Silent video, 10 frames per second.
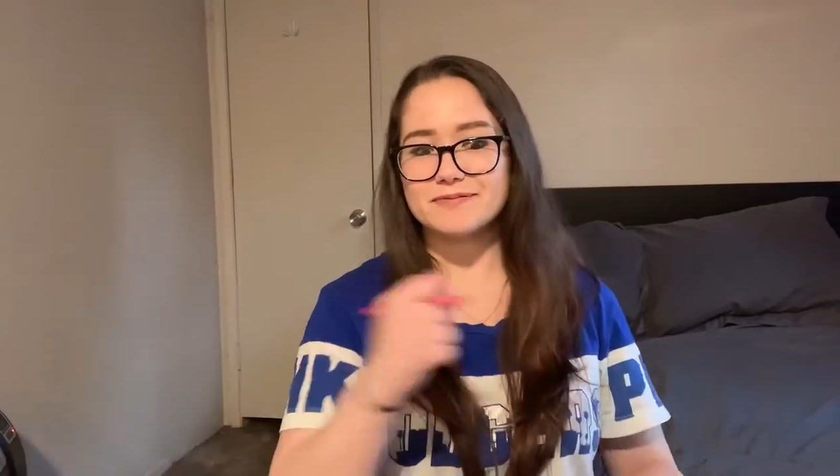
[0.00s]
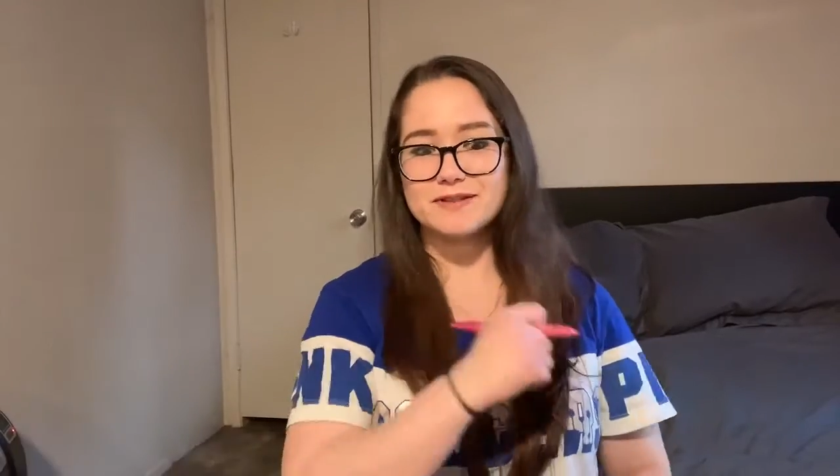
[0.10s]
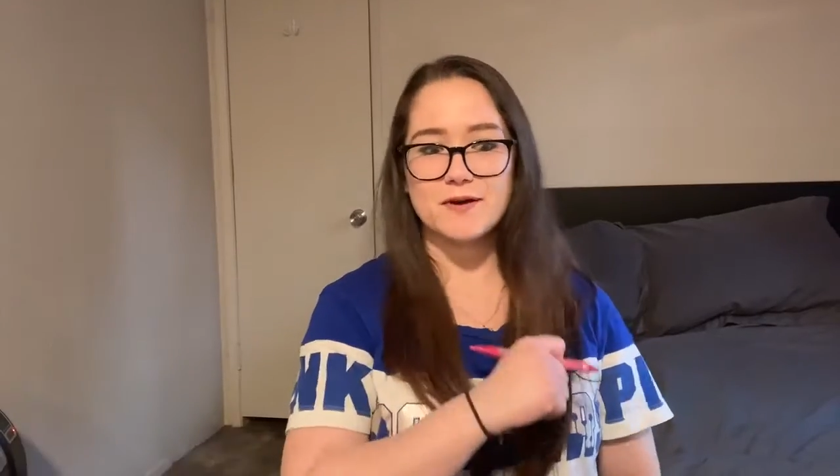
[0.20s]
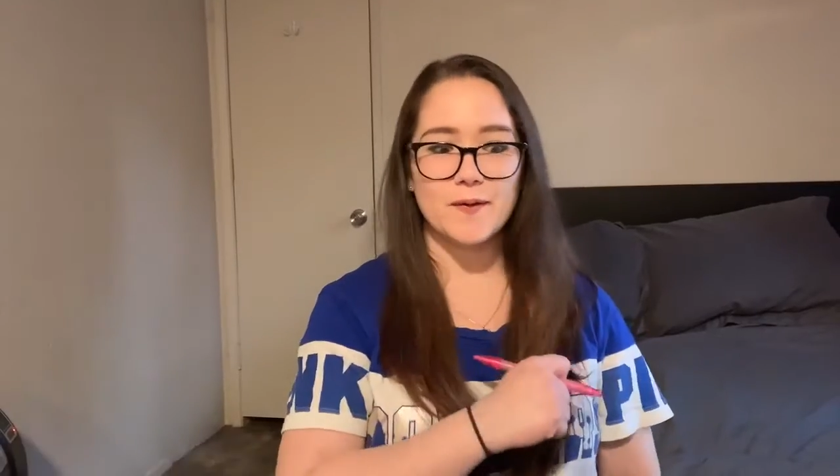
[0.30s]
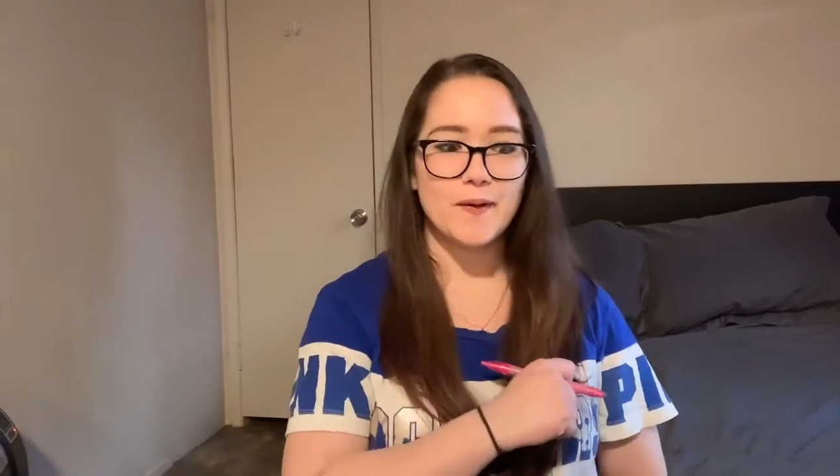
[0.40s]

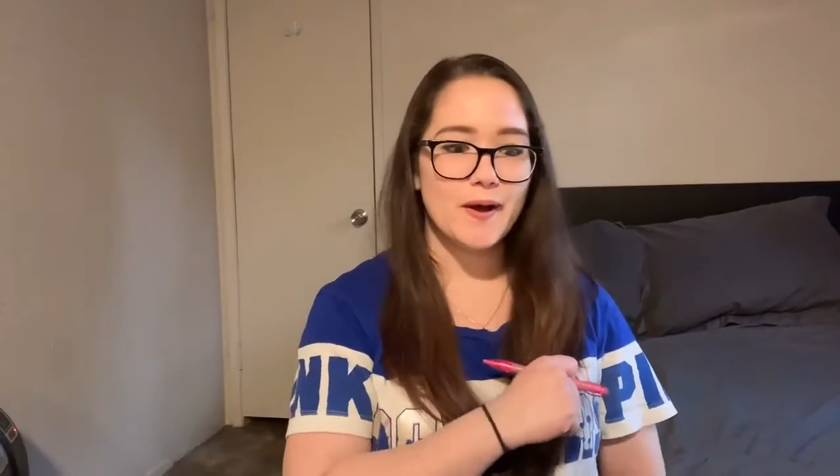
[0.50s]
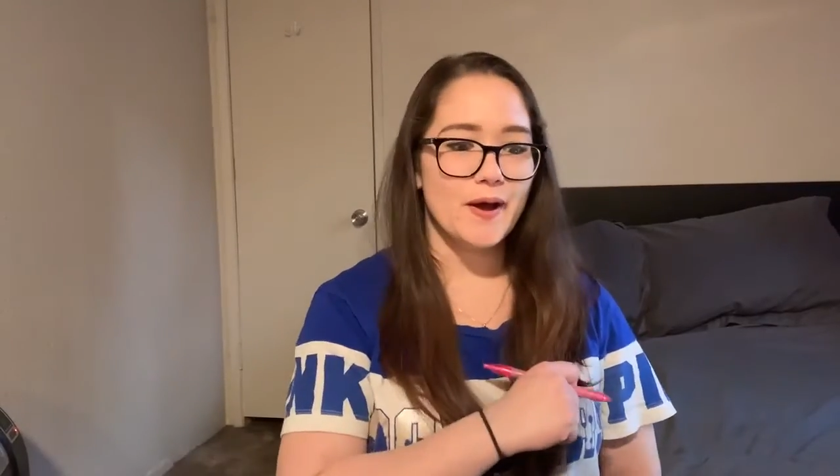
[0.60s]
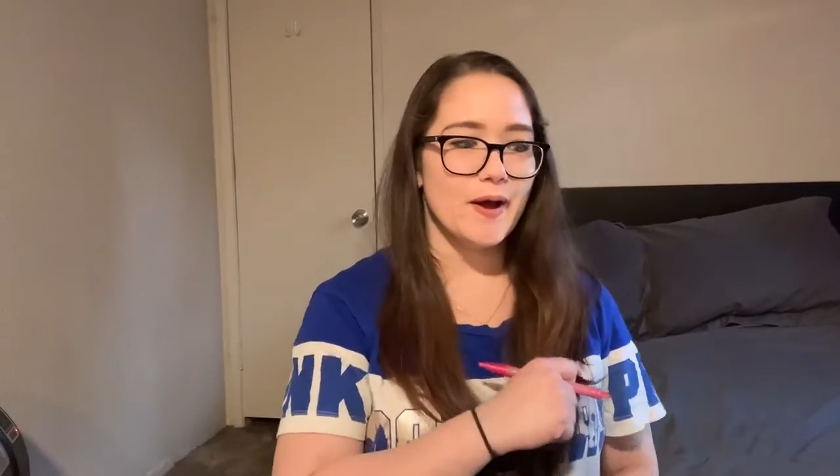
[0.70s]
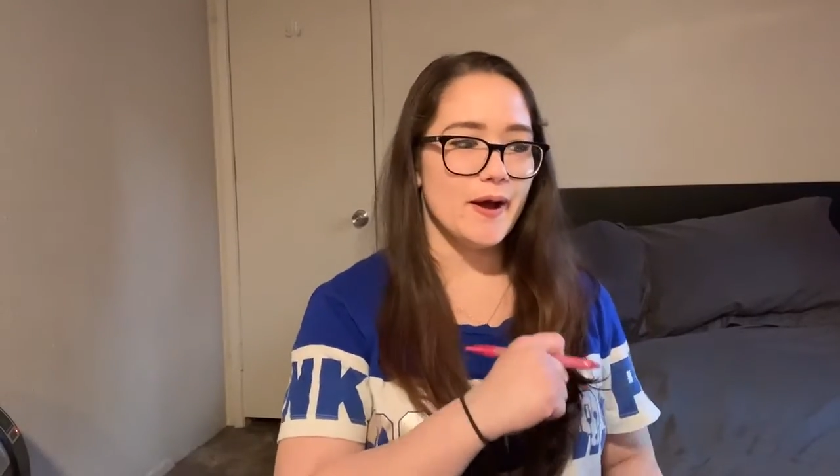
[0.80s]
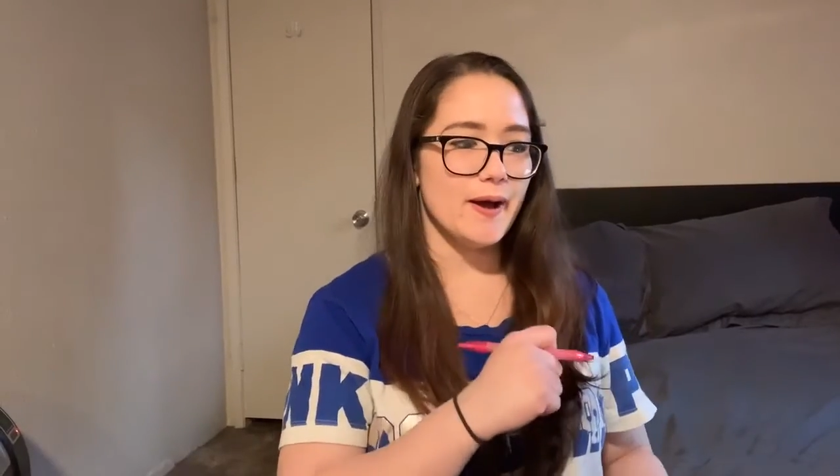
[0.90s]
So
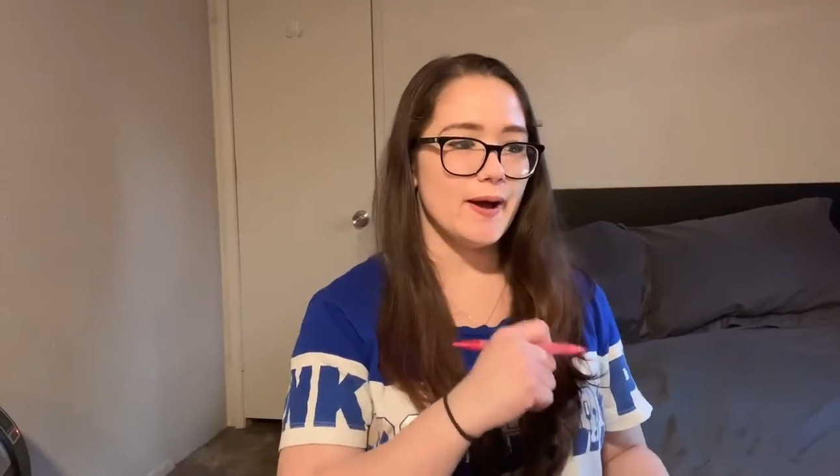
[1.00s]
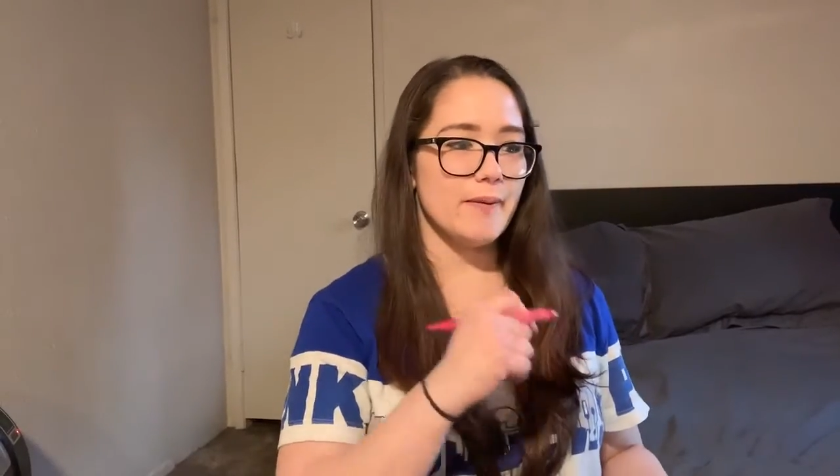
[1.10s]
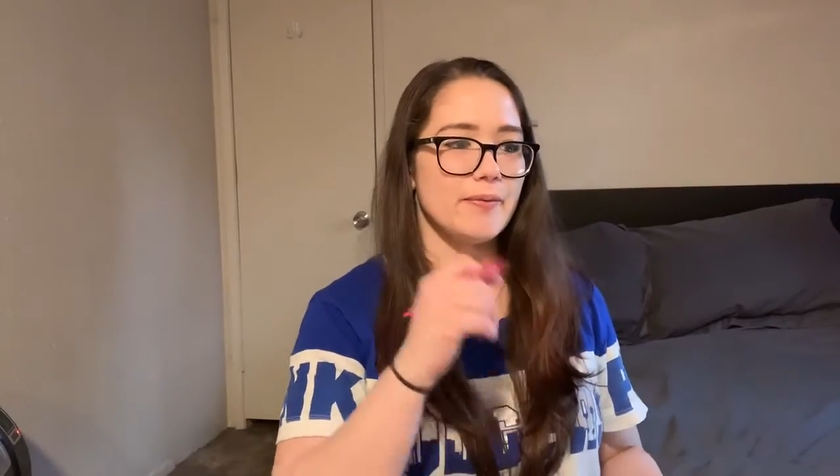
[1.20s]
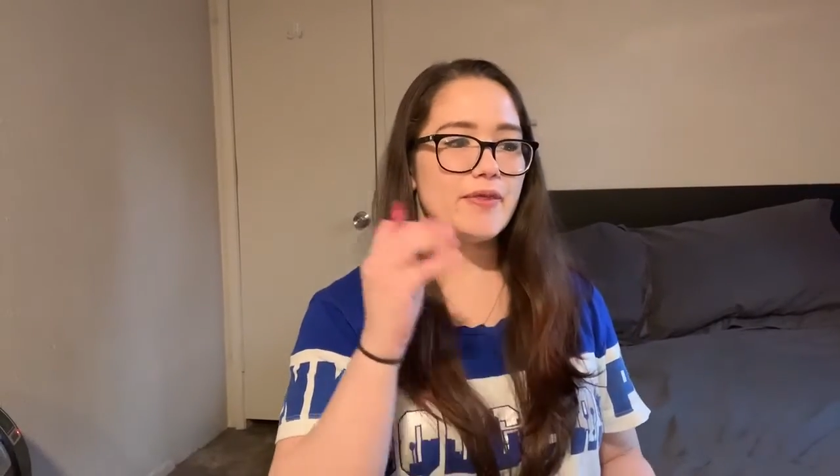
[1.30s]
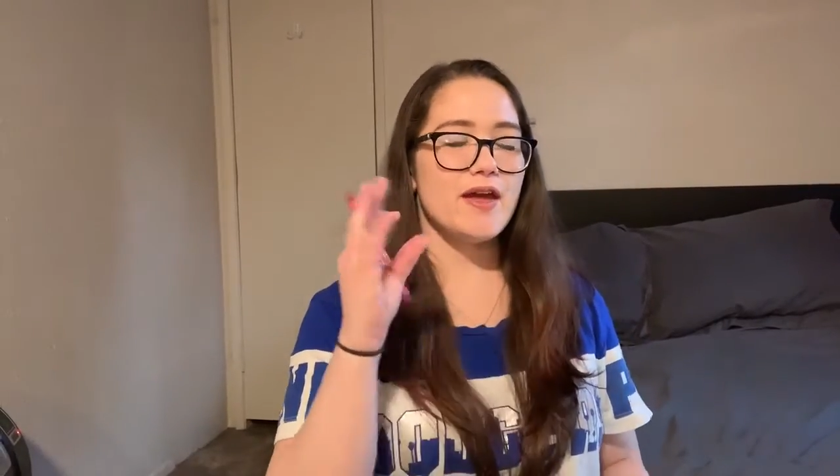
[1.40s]

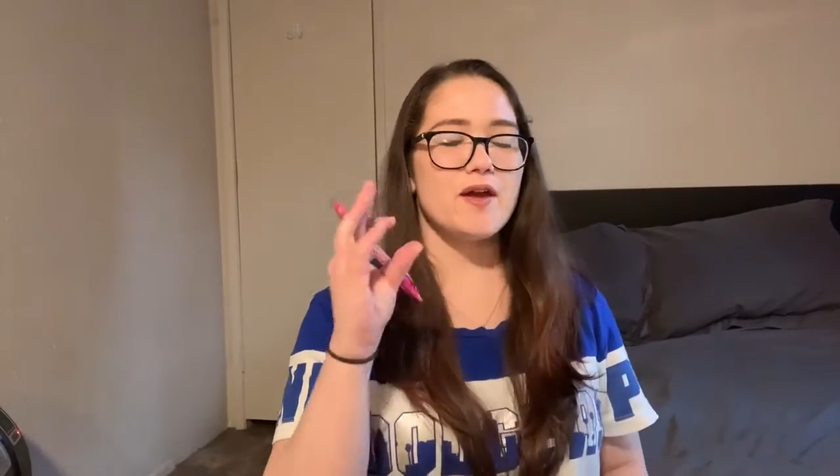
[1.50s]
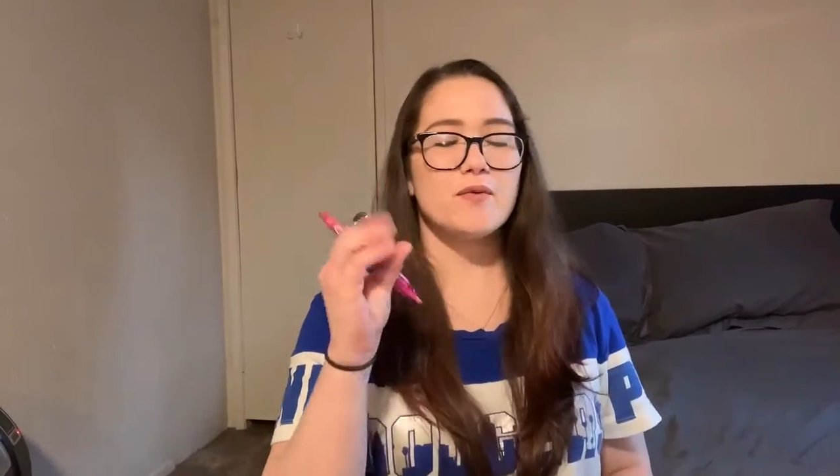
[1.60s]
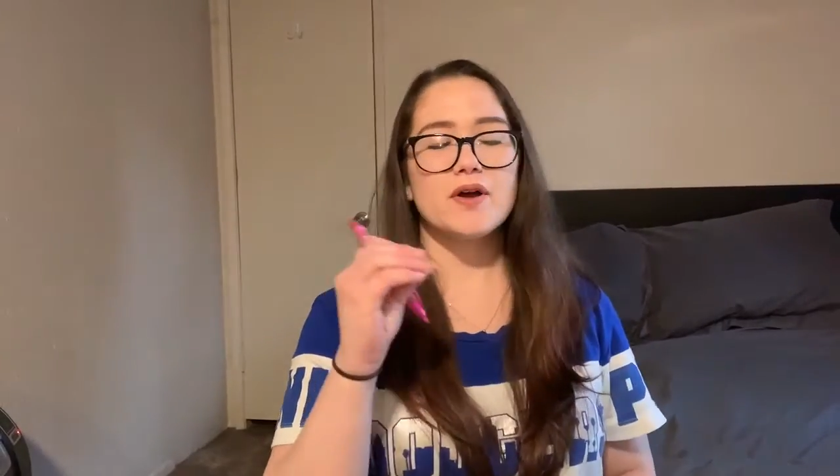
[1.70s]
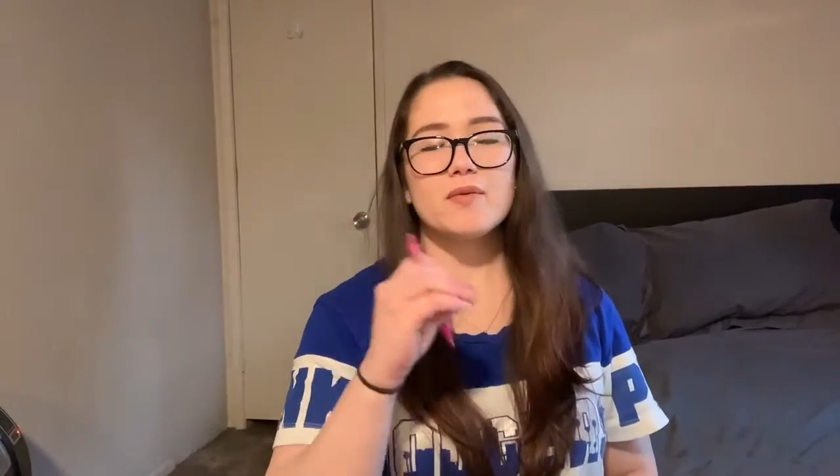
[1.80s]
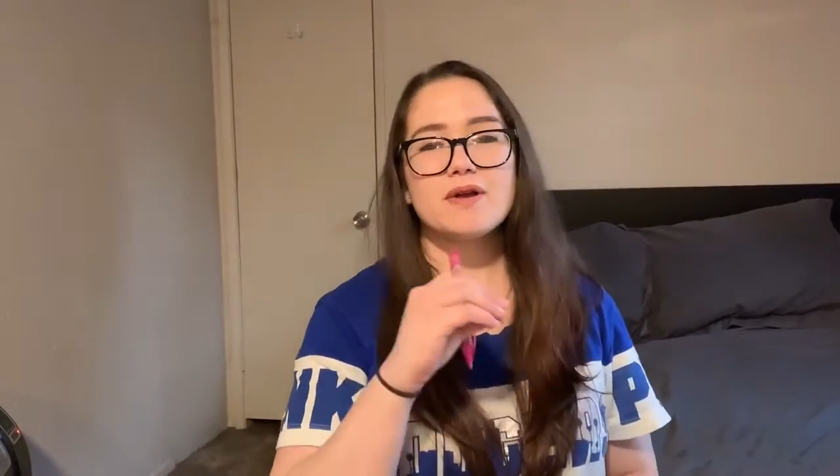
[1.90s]
they will